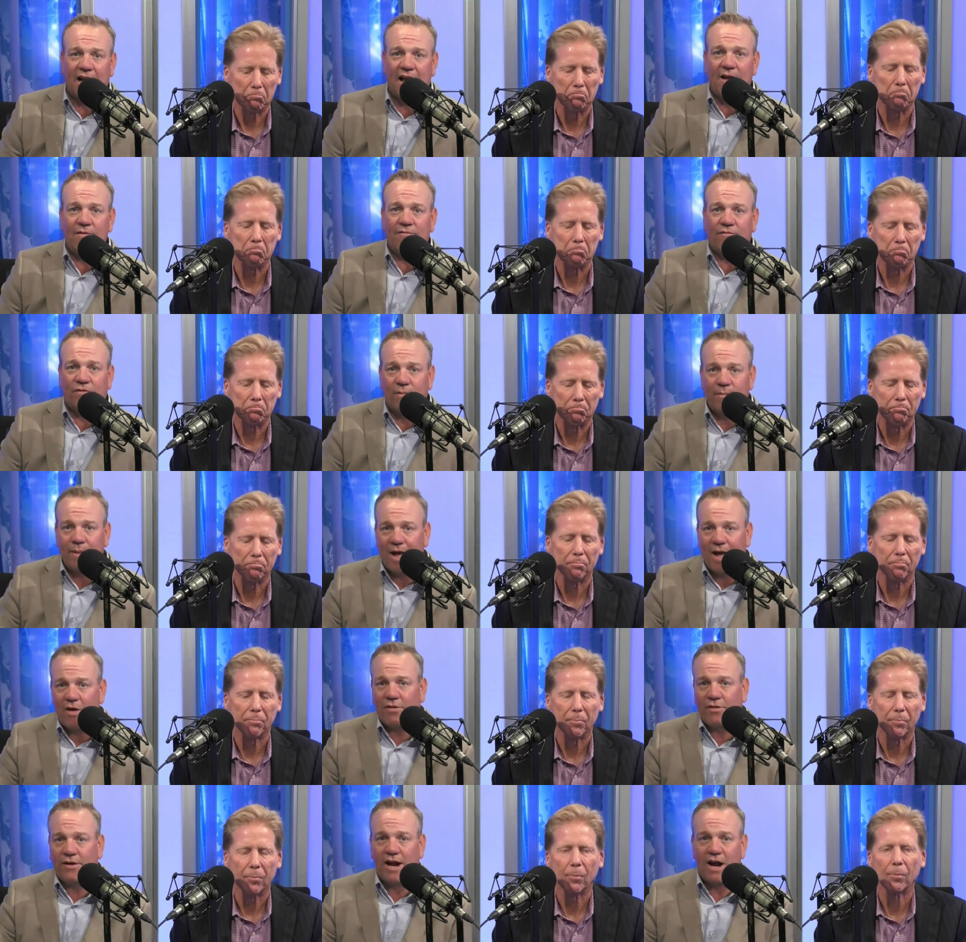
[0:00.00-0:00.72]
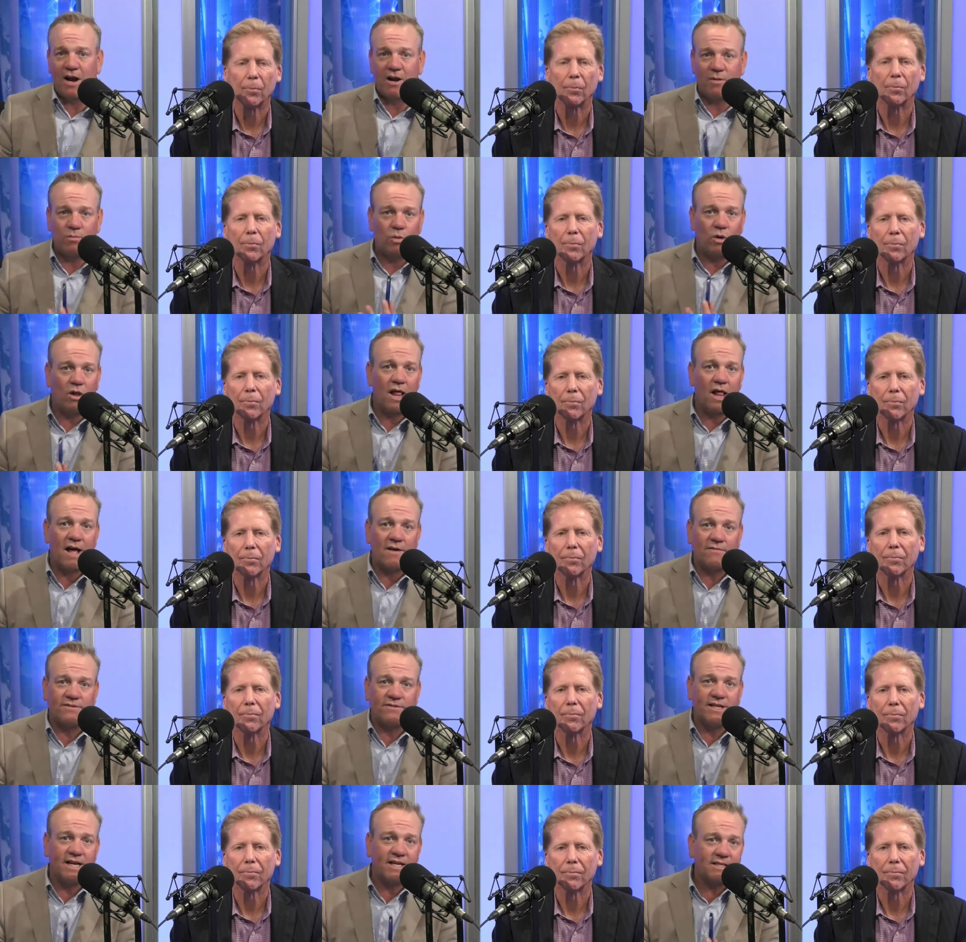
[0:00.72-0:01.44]
Speaker 1: to get from healthcare will
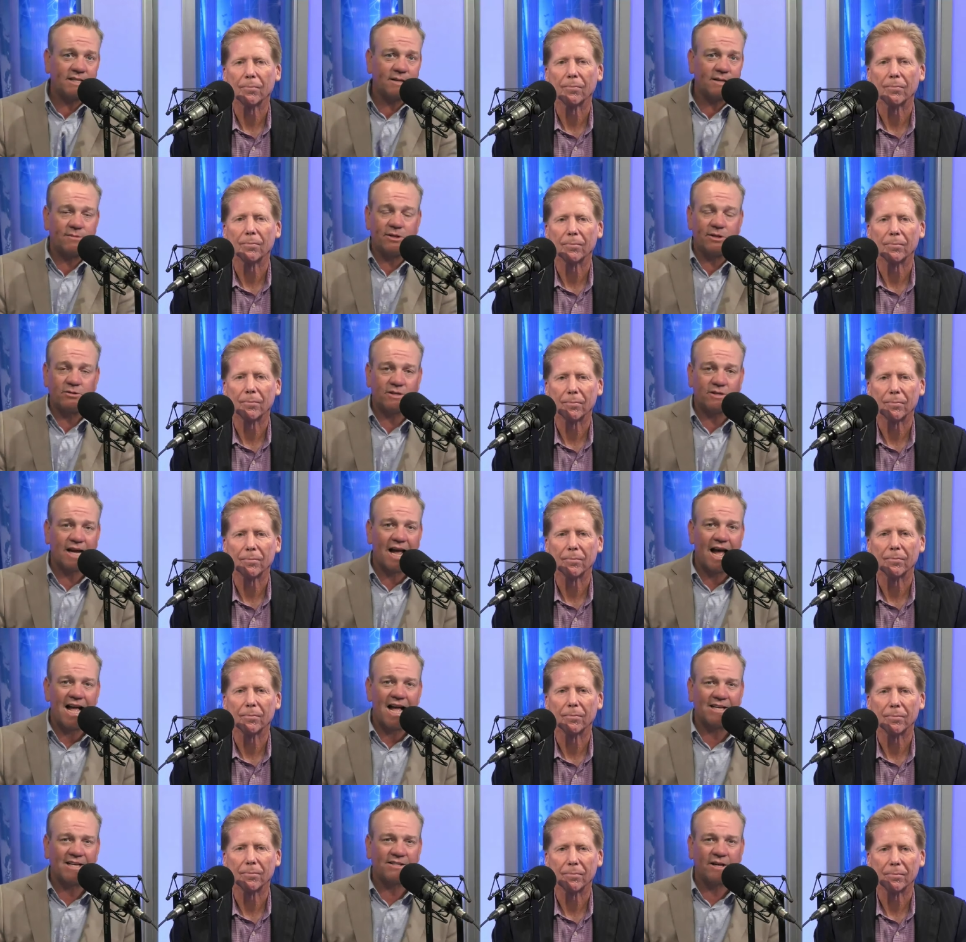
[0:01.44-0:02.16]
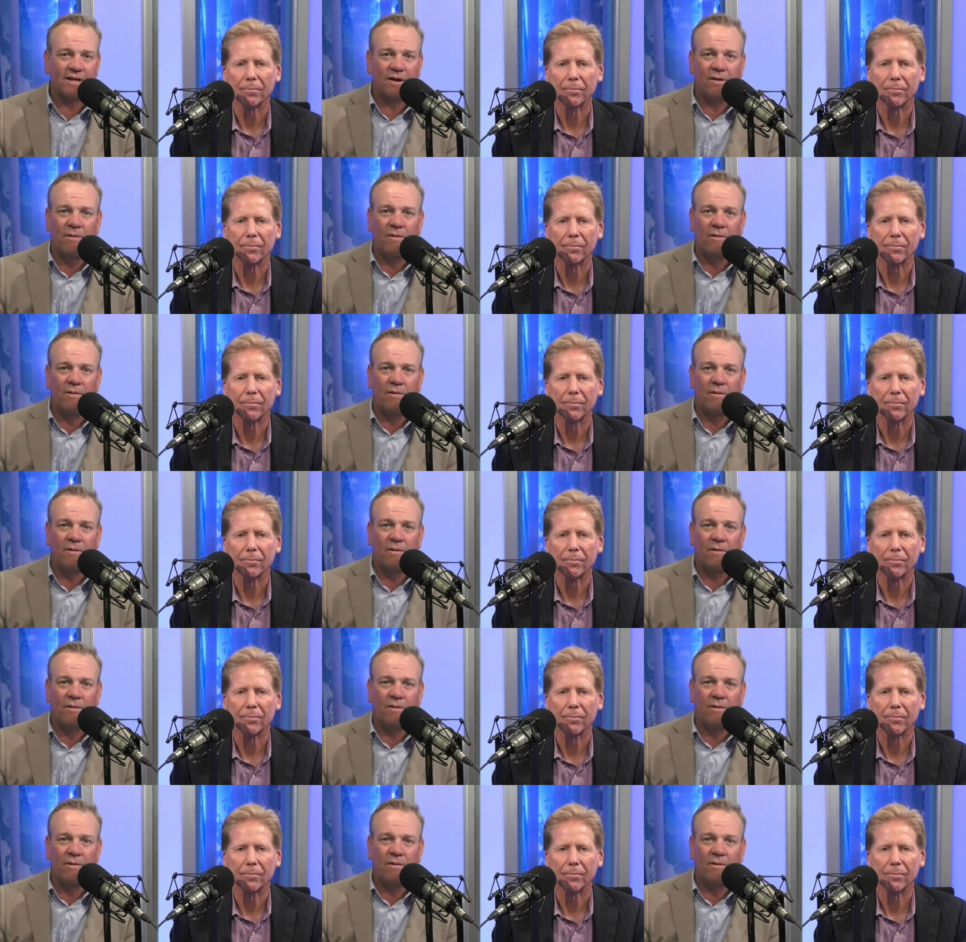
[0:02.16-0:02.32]
offset some of those costs.